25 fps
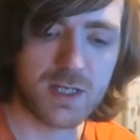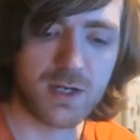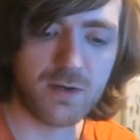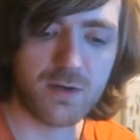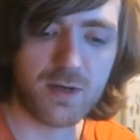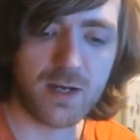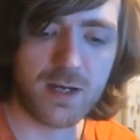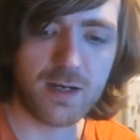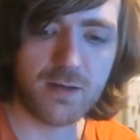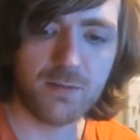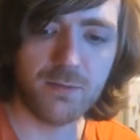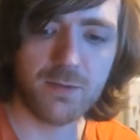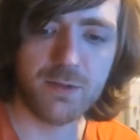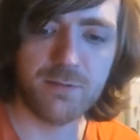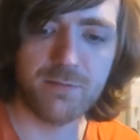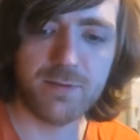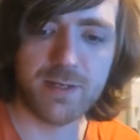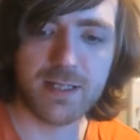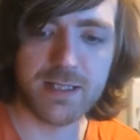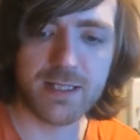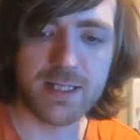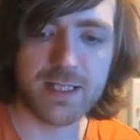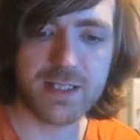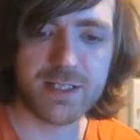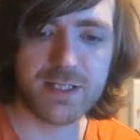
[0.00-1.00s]
So uh, I want to
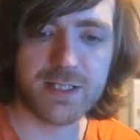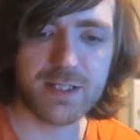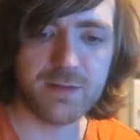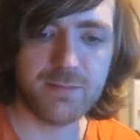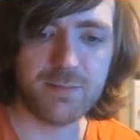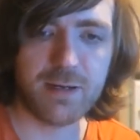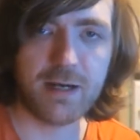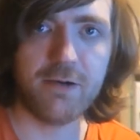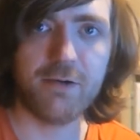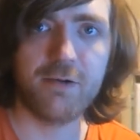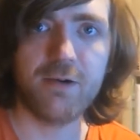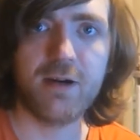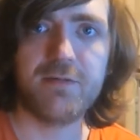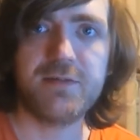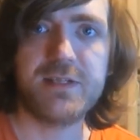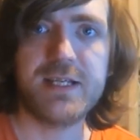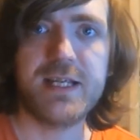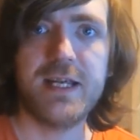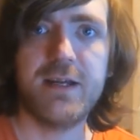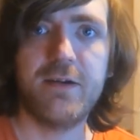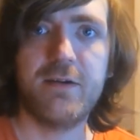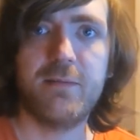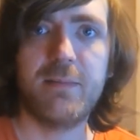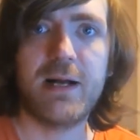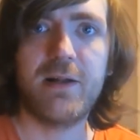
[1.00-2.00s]
read these two paragraphs
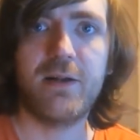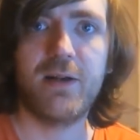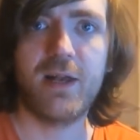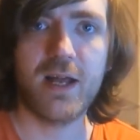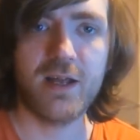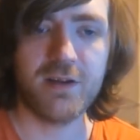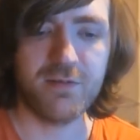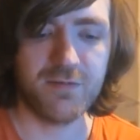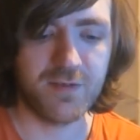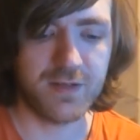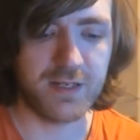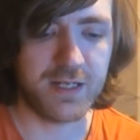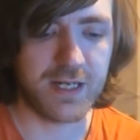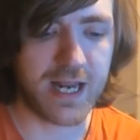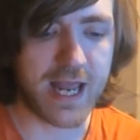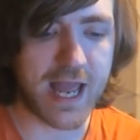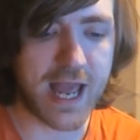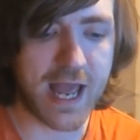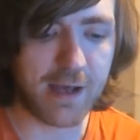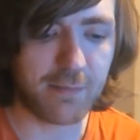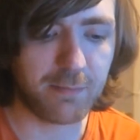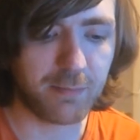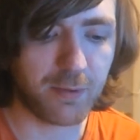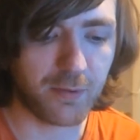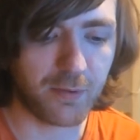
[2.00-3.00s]
here about life in the
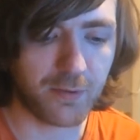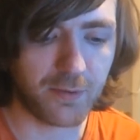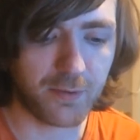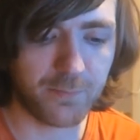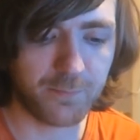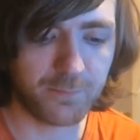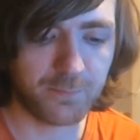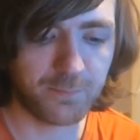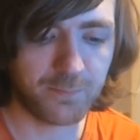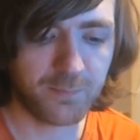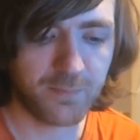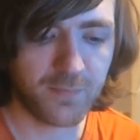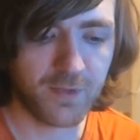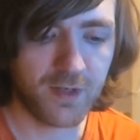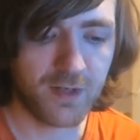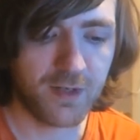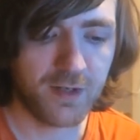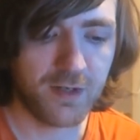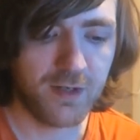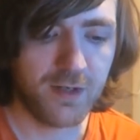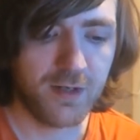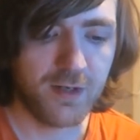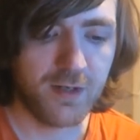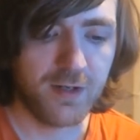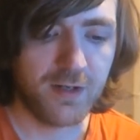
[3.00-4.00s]
airport.
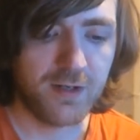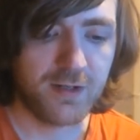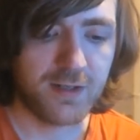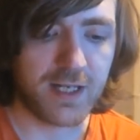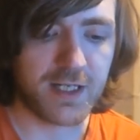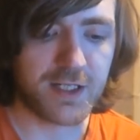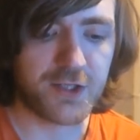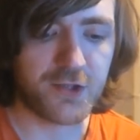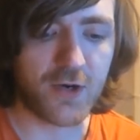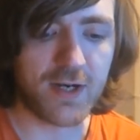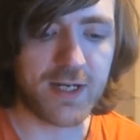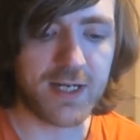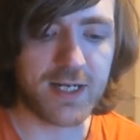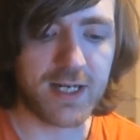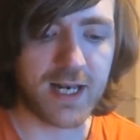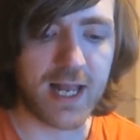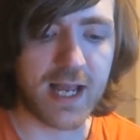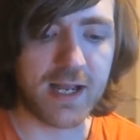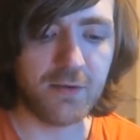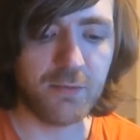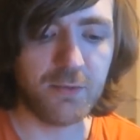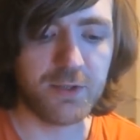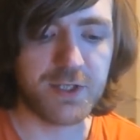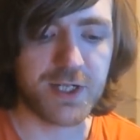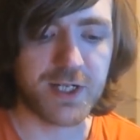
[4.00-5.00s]
They traded
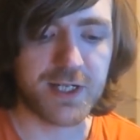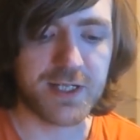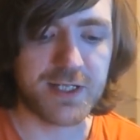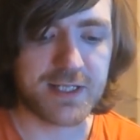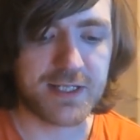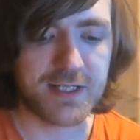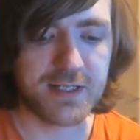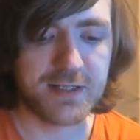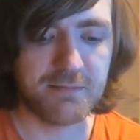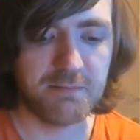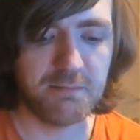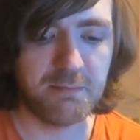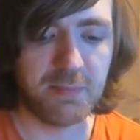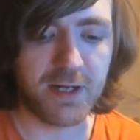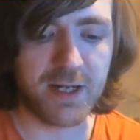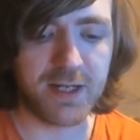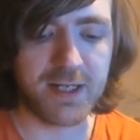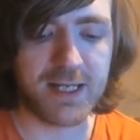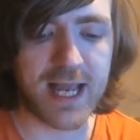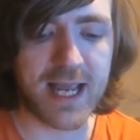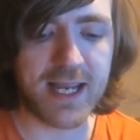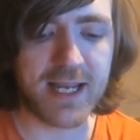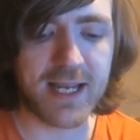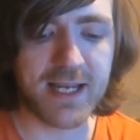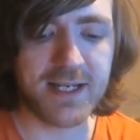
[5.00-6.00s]
languages, by
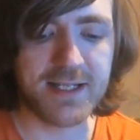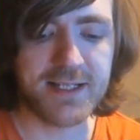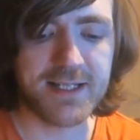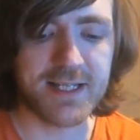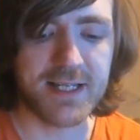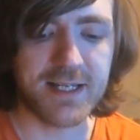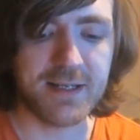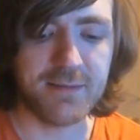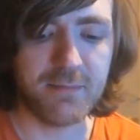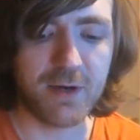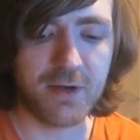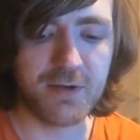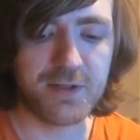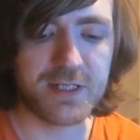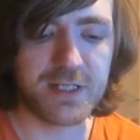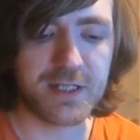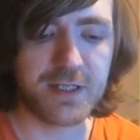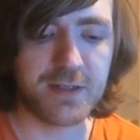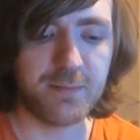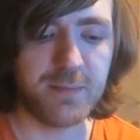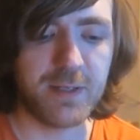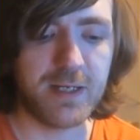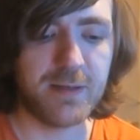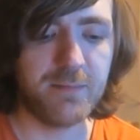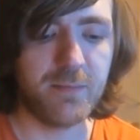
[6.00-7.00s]
day 80, most of
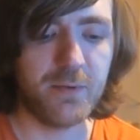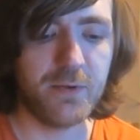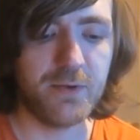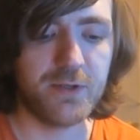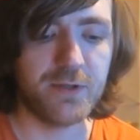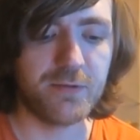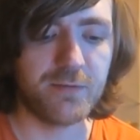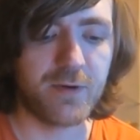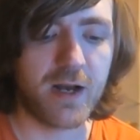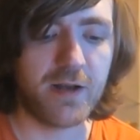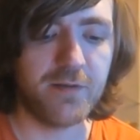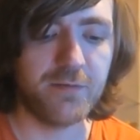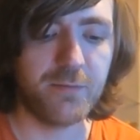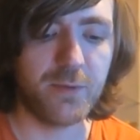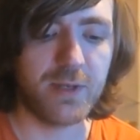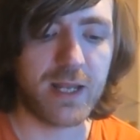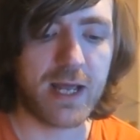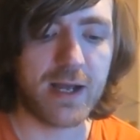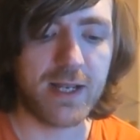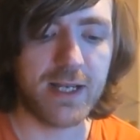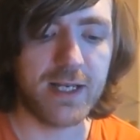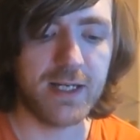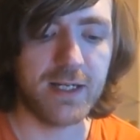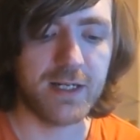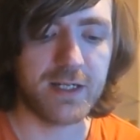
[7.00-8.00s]
the people who'd arrived
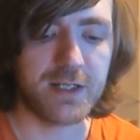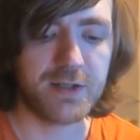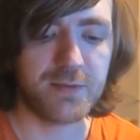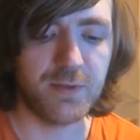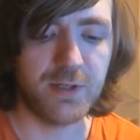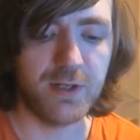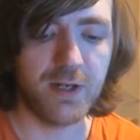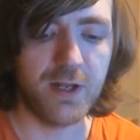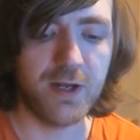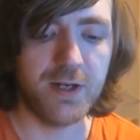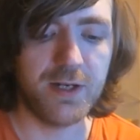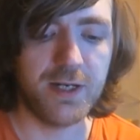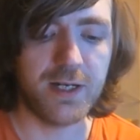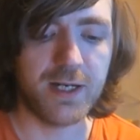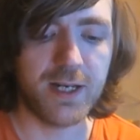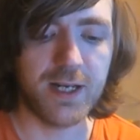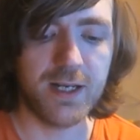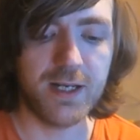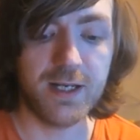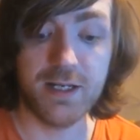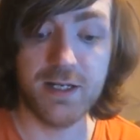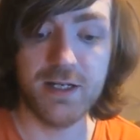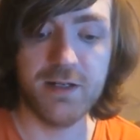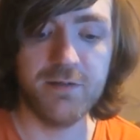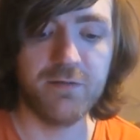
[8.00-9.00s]
without English were learning
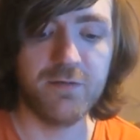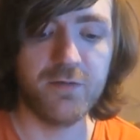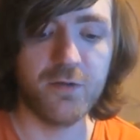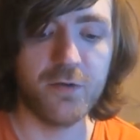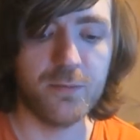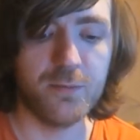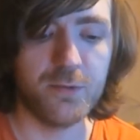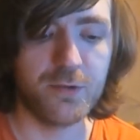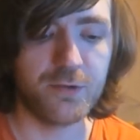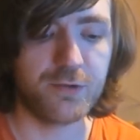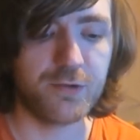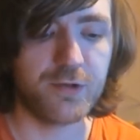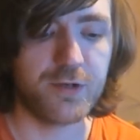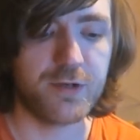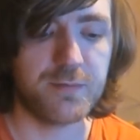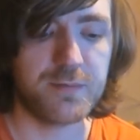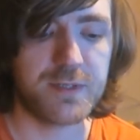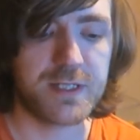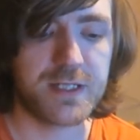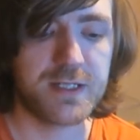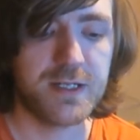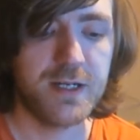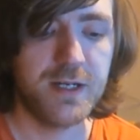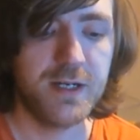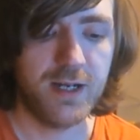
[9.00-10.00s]
it in informal
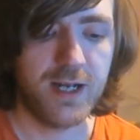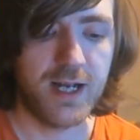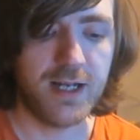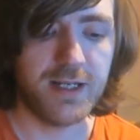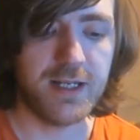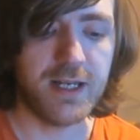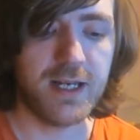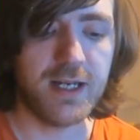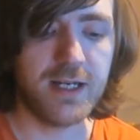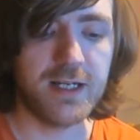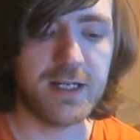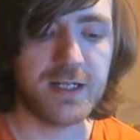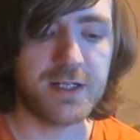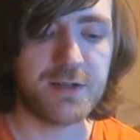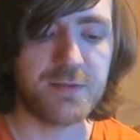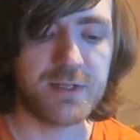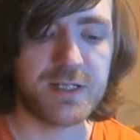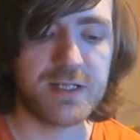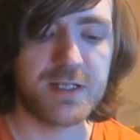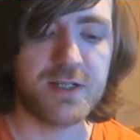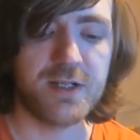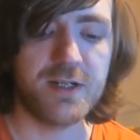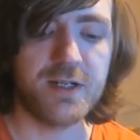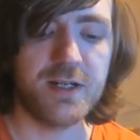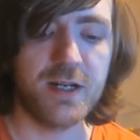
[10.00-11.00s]
groups, and the English was
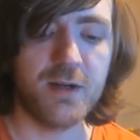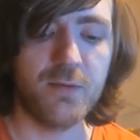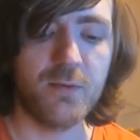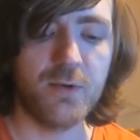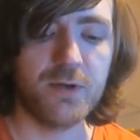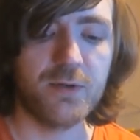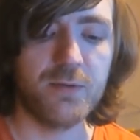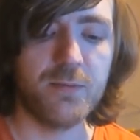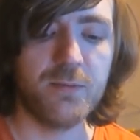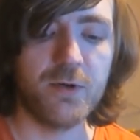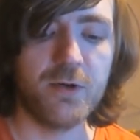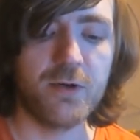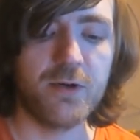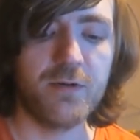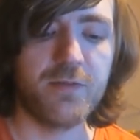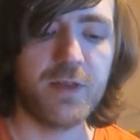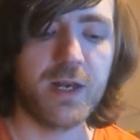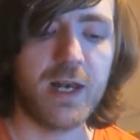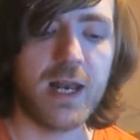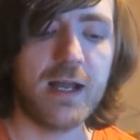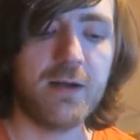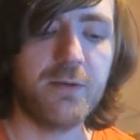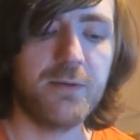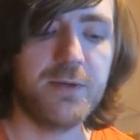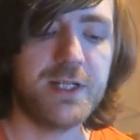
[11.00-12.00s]
studying one or more of the
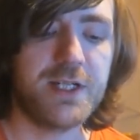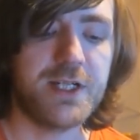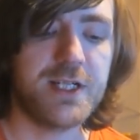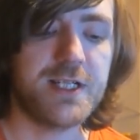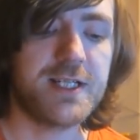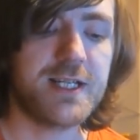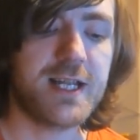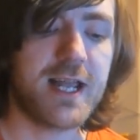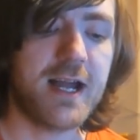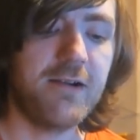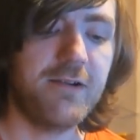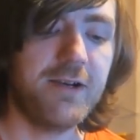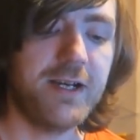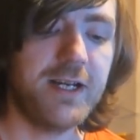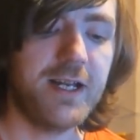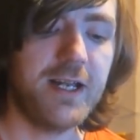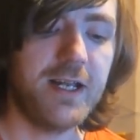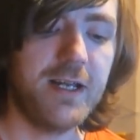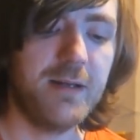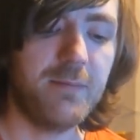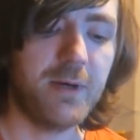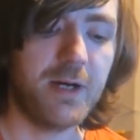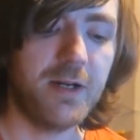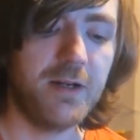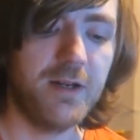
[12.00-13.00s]
languages carried
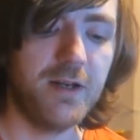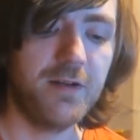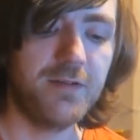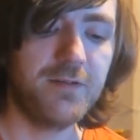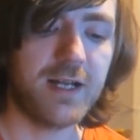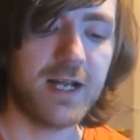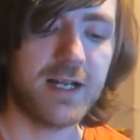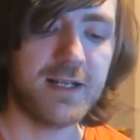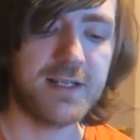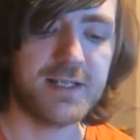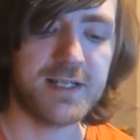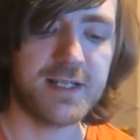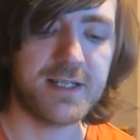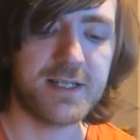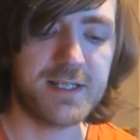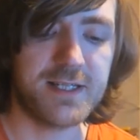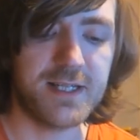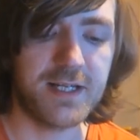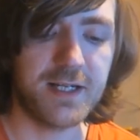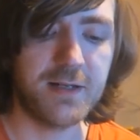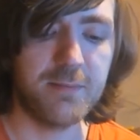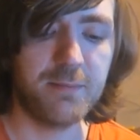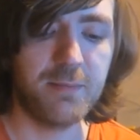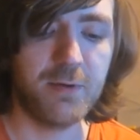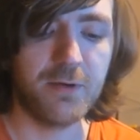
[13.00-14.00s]
here by Lufthansa,
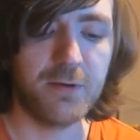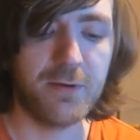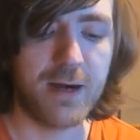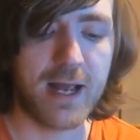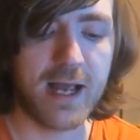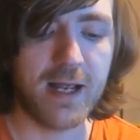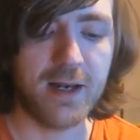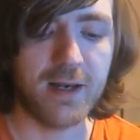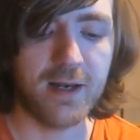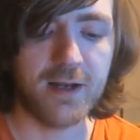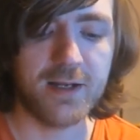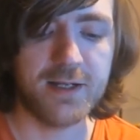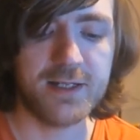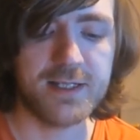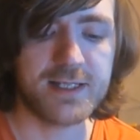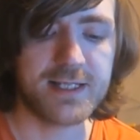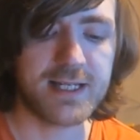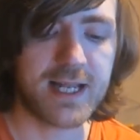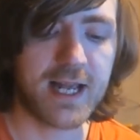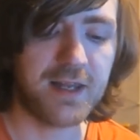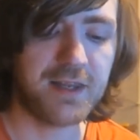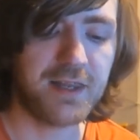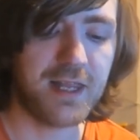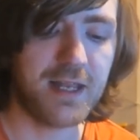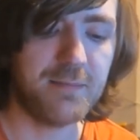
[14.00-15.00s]
Singapore Airlines,
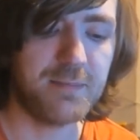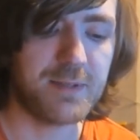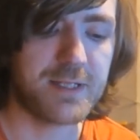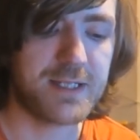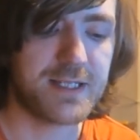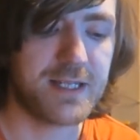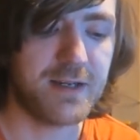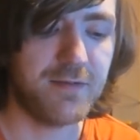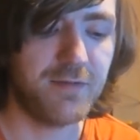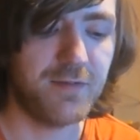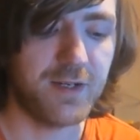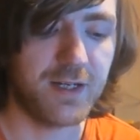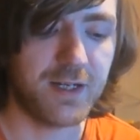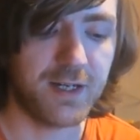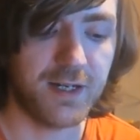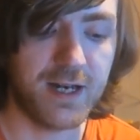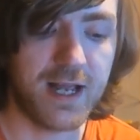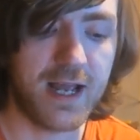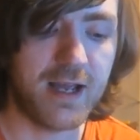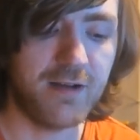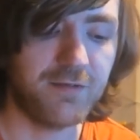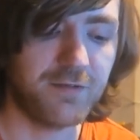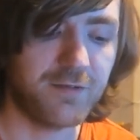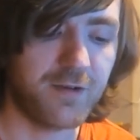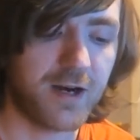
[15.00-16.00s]
Cathay Pacific, and
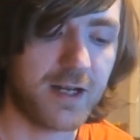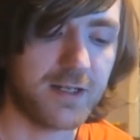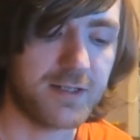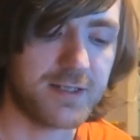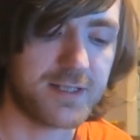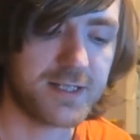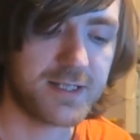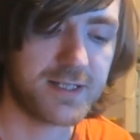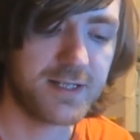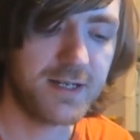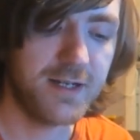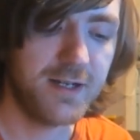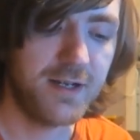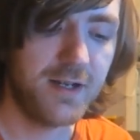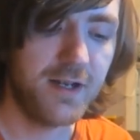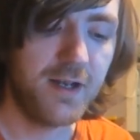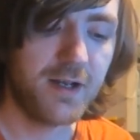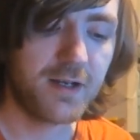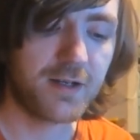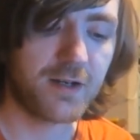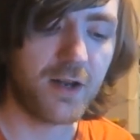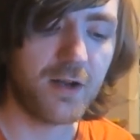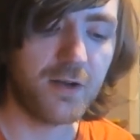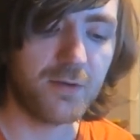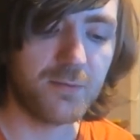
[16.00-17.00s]
Air France.
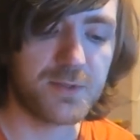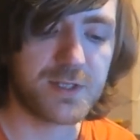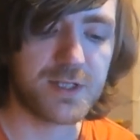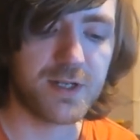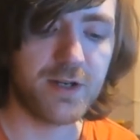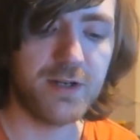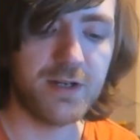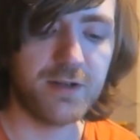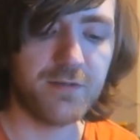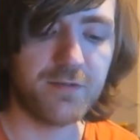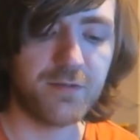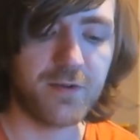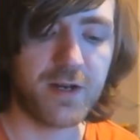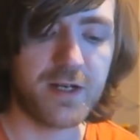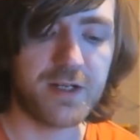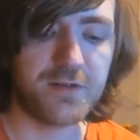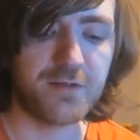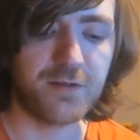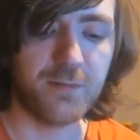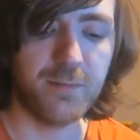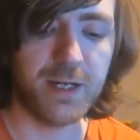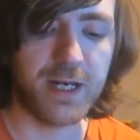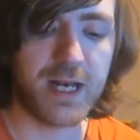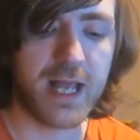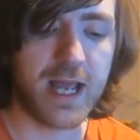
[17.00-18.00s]
Clark was learning
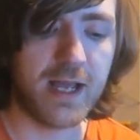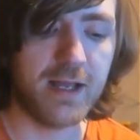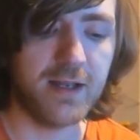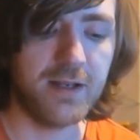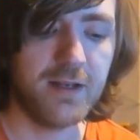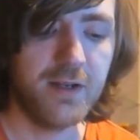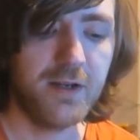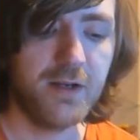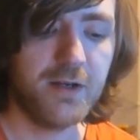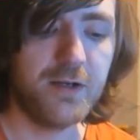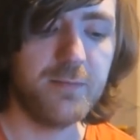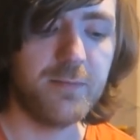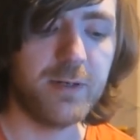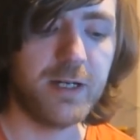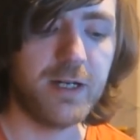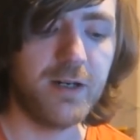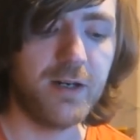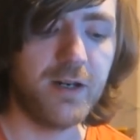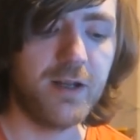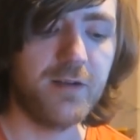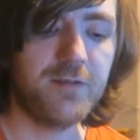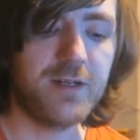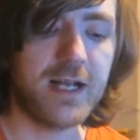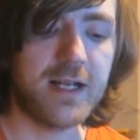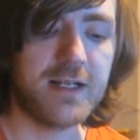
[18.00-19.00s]
French from Annette, who'd been a
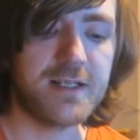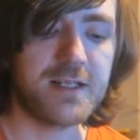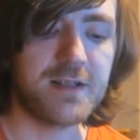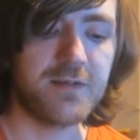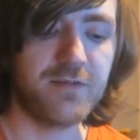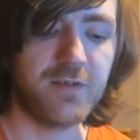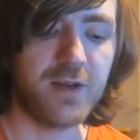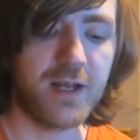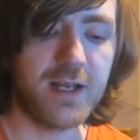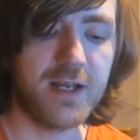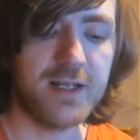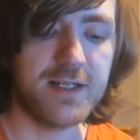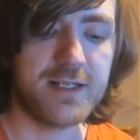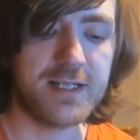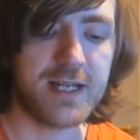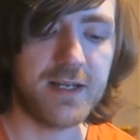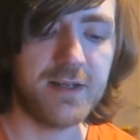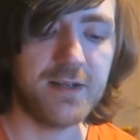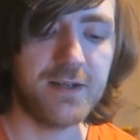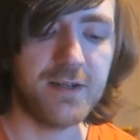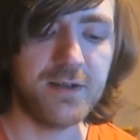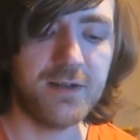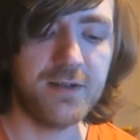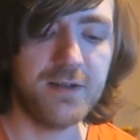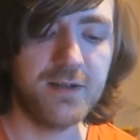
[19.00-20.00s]
Lufthansa flight
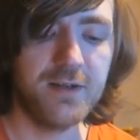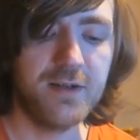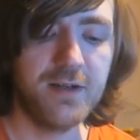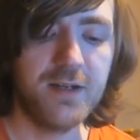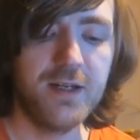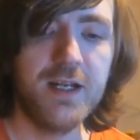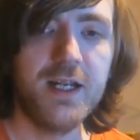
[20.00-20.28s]
attendant.